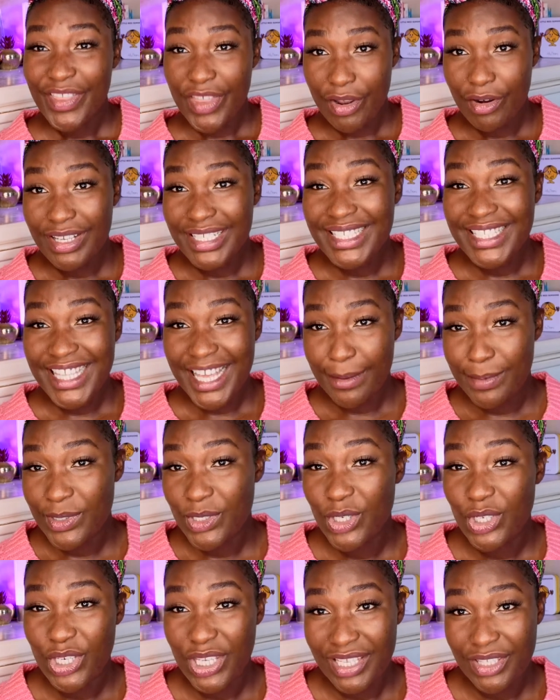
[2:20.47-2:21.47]
There are
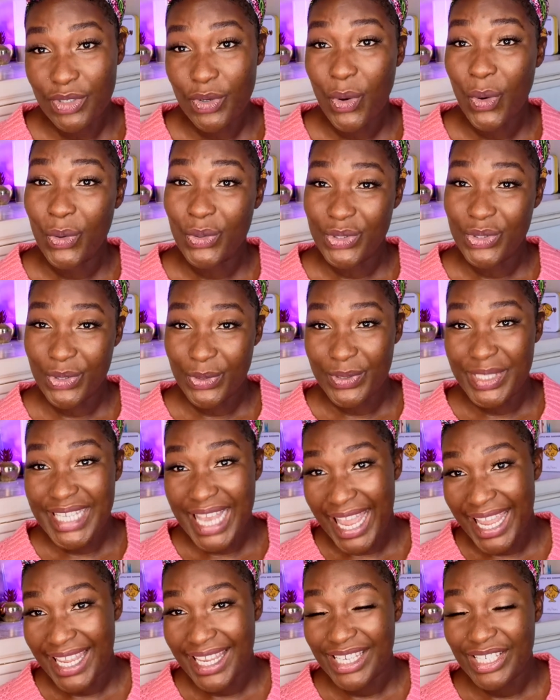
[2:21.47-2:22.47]
steps you need to also
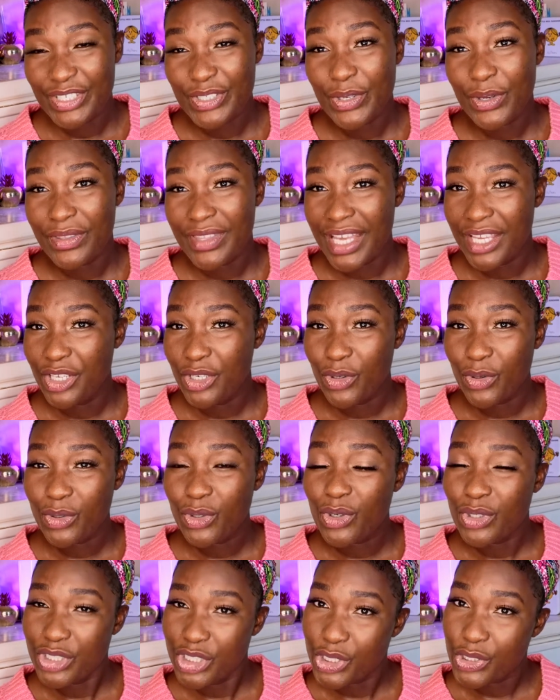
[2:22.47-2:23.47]
take so that you're
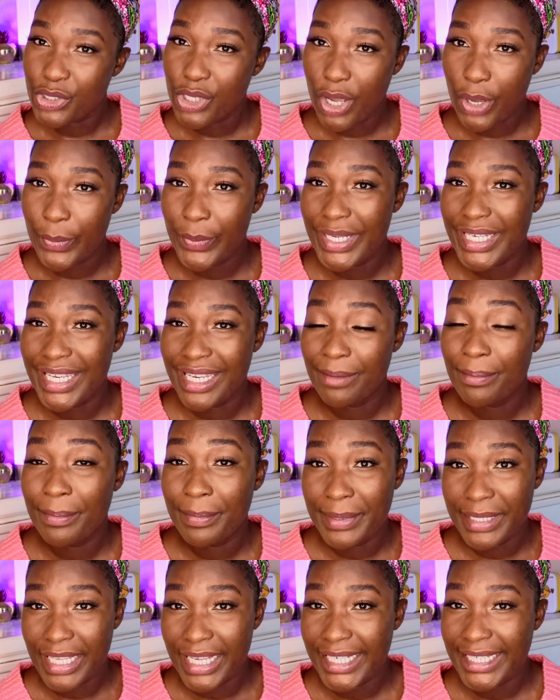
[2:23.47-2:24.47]
not just going in
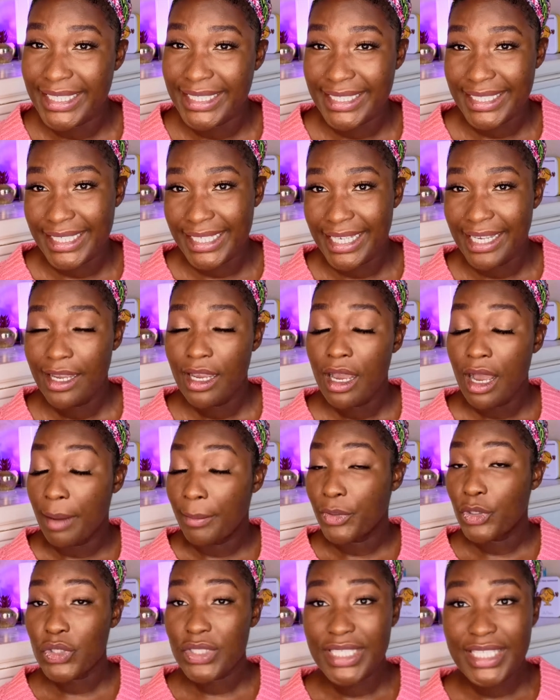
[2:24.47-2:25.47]
blindly.
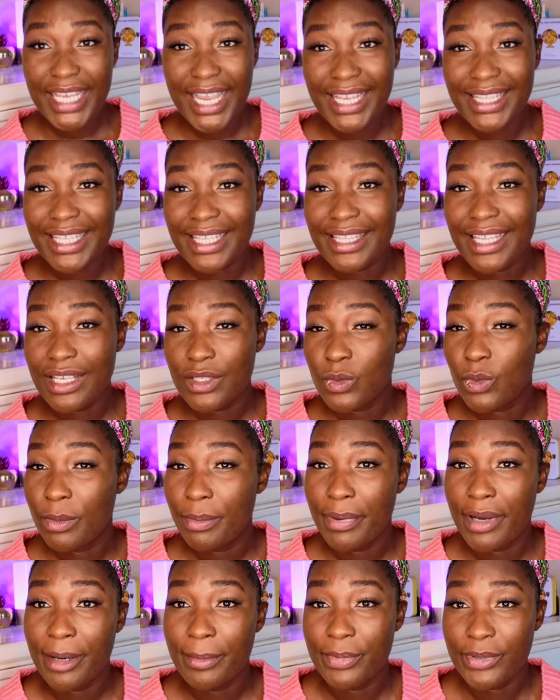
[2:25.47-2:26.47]
I'm not saying that that's
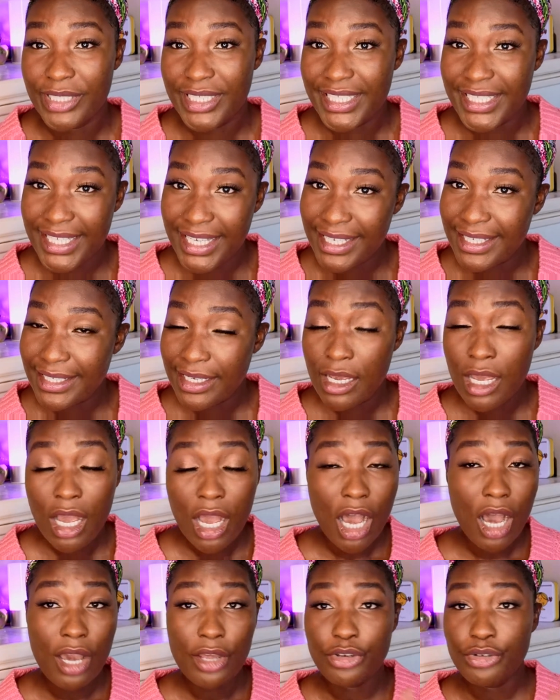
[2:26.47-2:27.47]
what Barbara did.
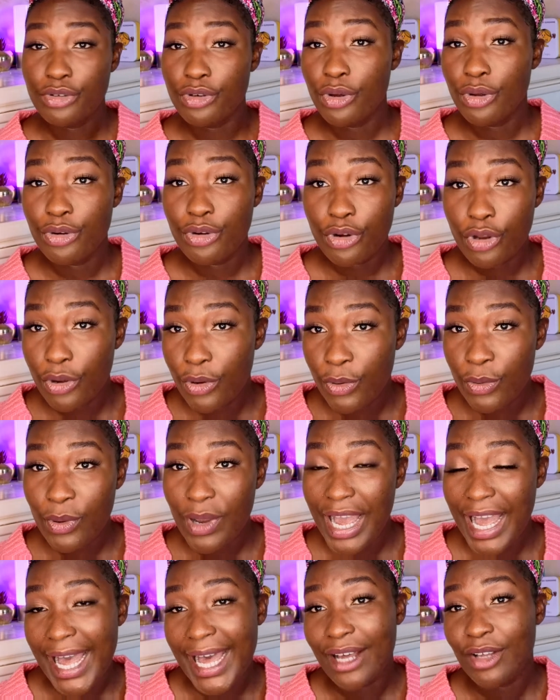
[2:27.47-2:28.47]
I do not know
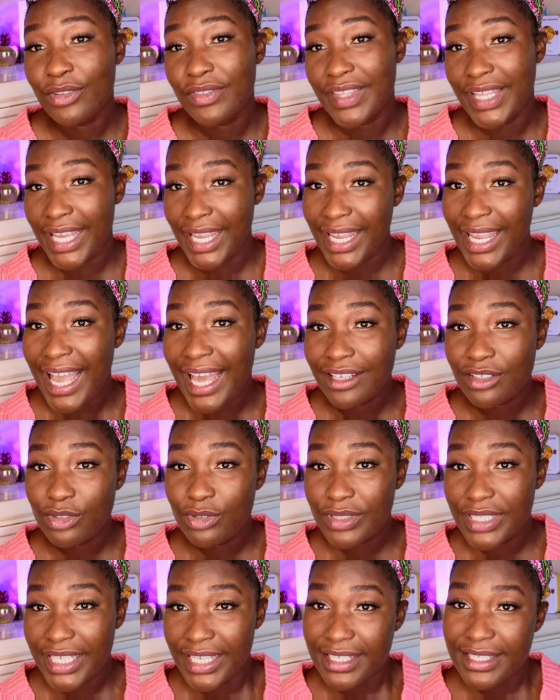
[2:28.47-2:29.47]
how they
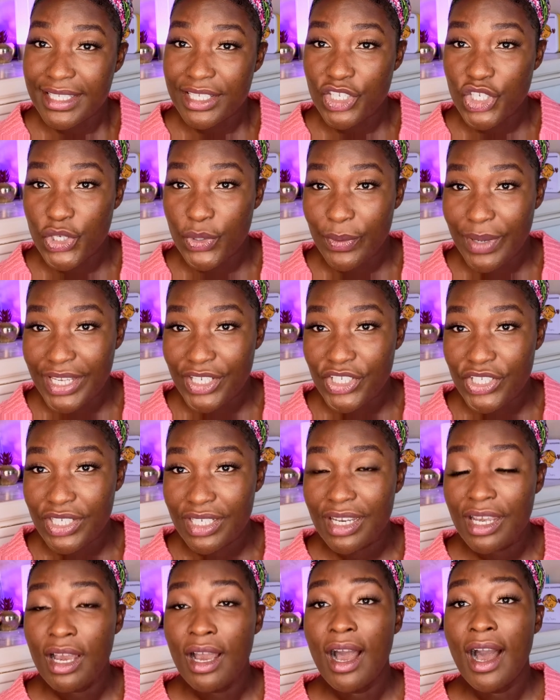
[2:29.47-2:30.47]
handled their
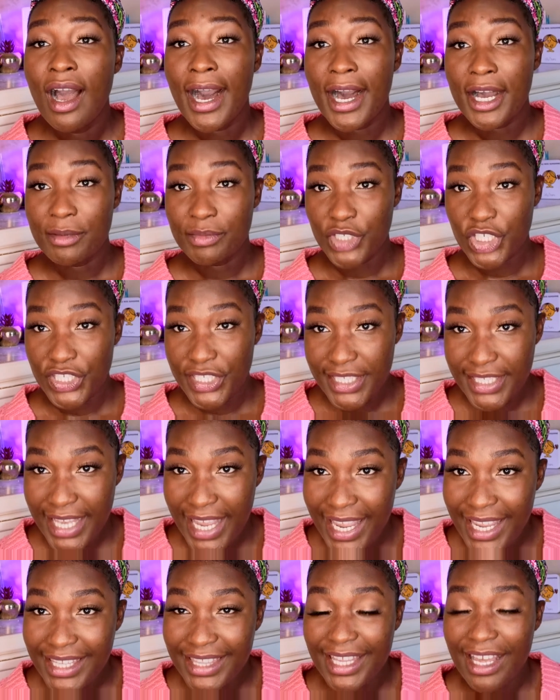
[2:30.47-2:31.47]
situation. I'm just
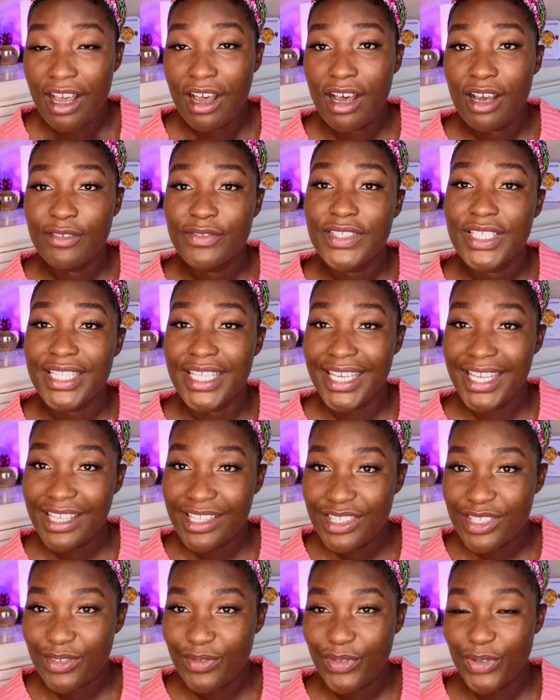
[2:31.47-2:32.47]
saying that after the
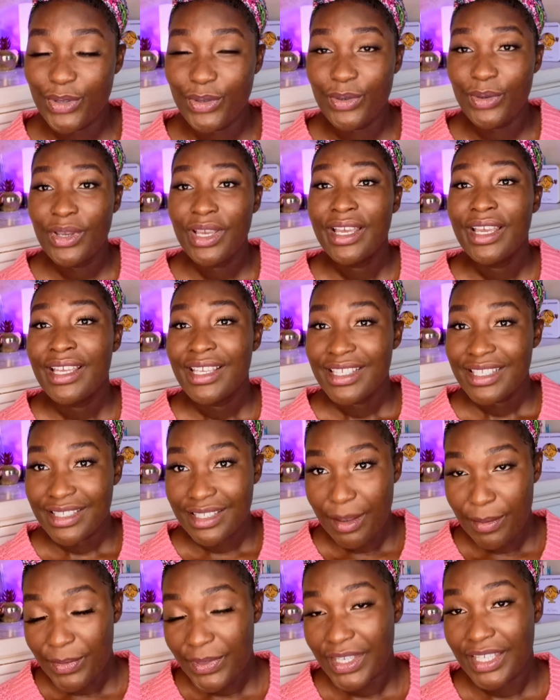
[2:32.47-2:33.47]
interview,
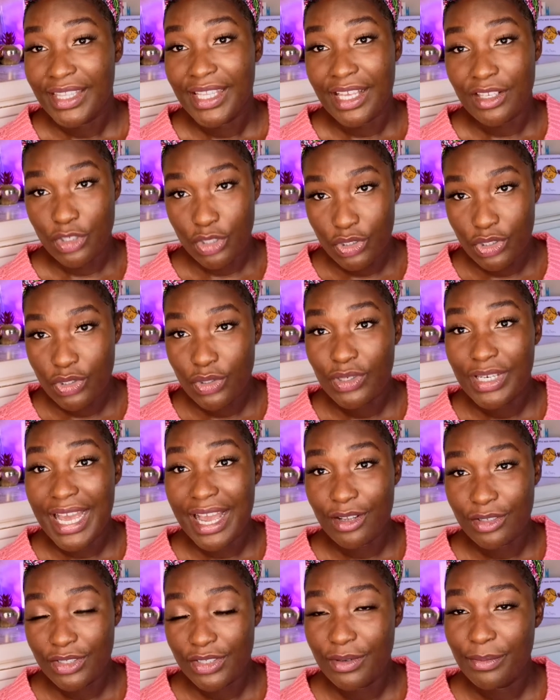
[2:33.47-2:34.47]
something that stood
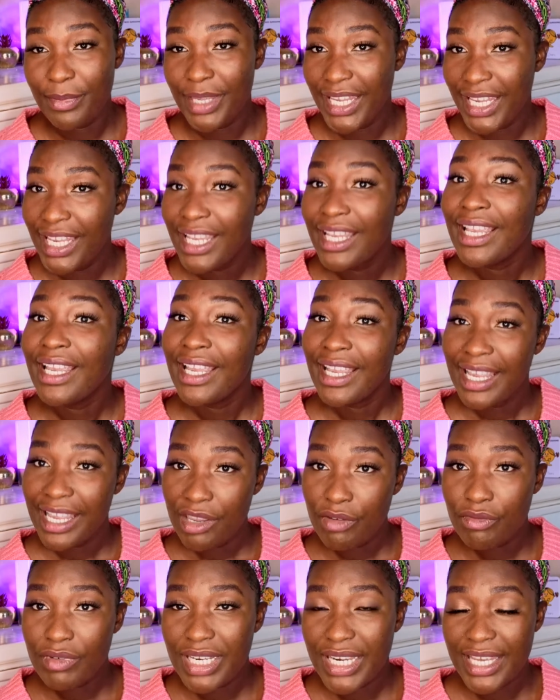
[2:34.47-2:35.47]
out to me
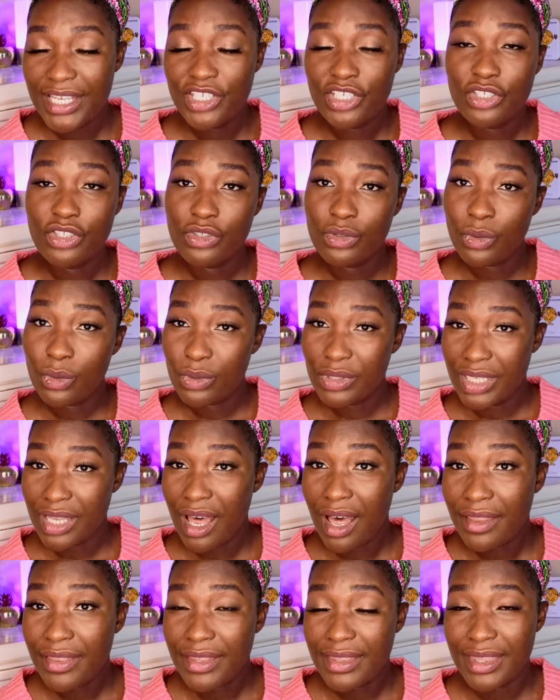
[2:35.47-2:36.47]
in relation to all
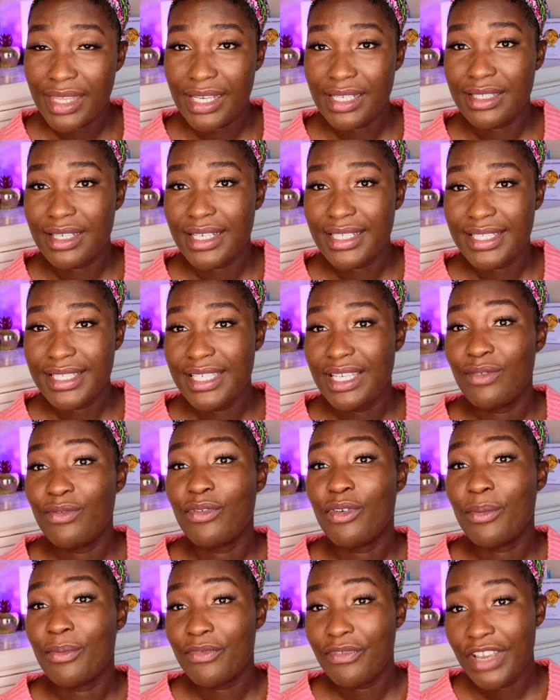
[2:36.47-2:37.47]
the other things I see
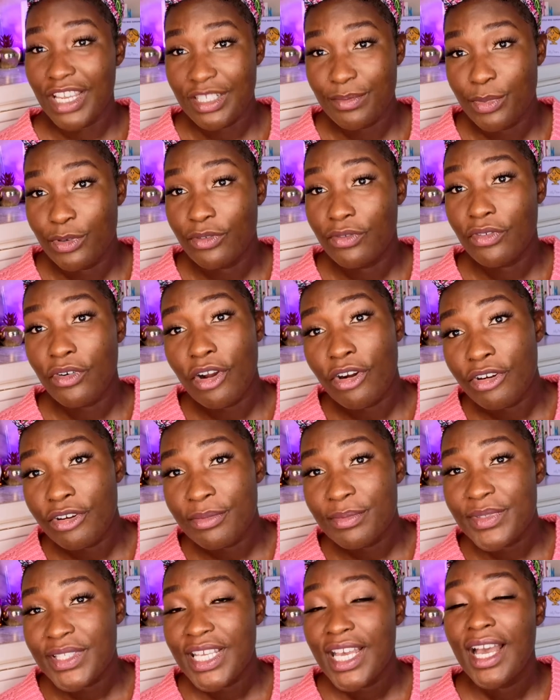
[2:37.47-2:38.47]
from Facebook
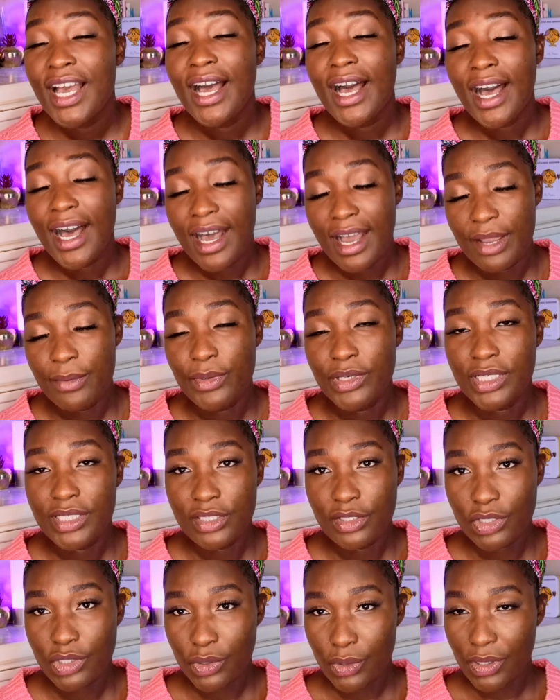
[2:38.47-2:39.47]
forums, I wanted
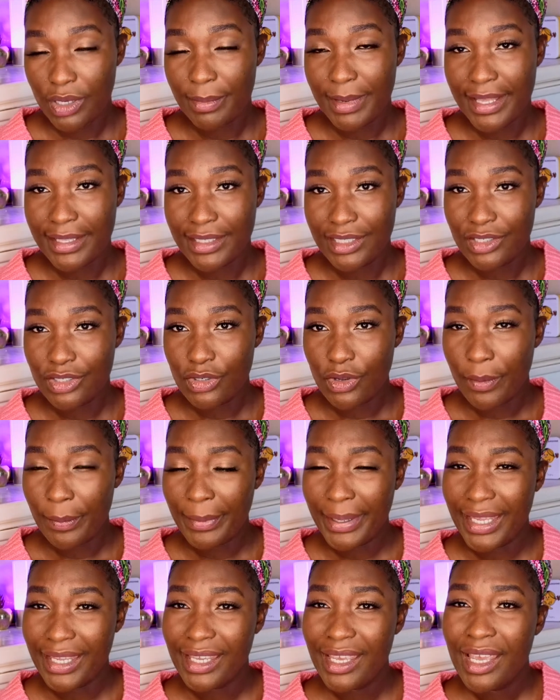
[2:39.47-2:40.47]
to talk about this
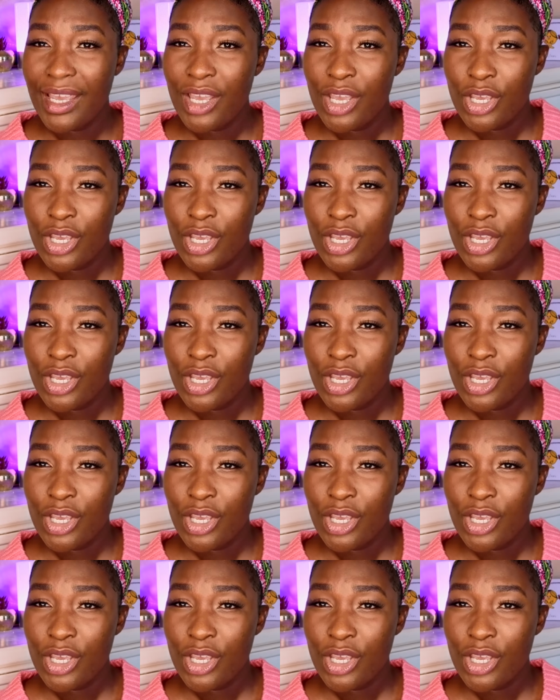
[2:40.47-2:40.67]
topic.